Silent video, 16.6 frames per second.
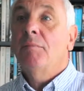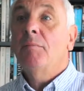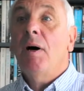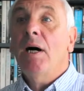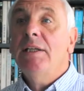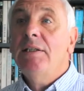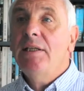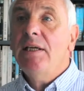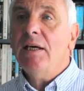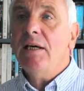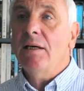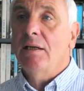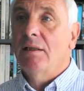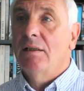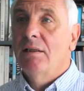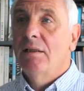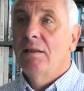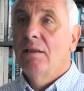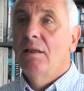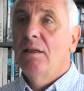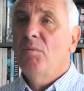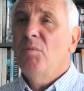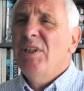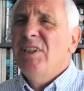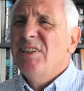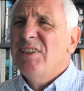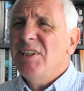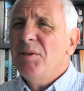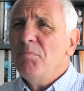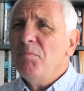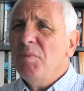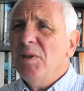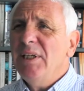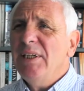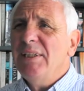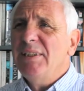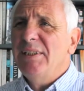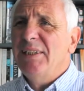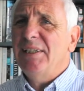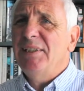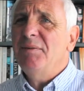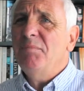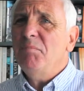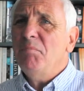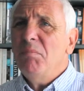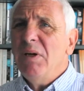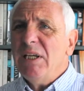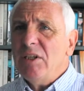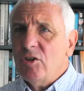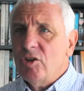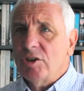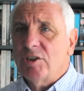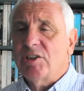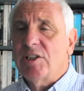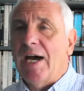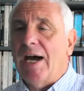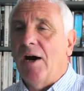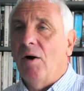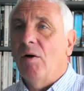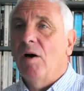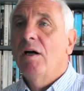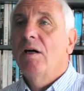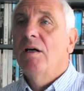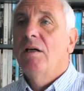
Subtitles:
"My dear, we simply didn't meet just now.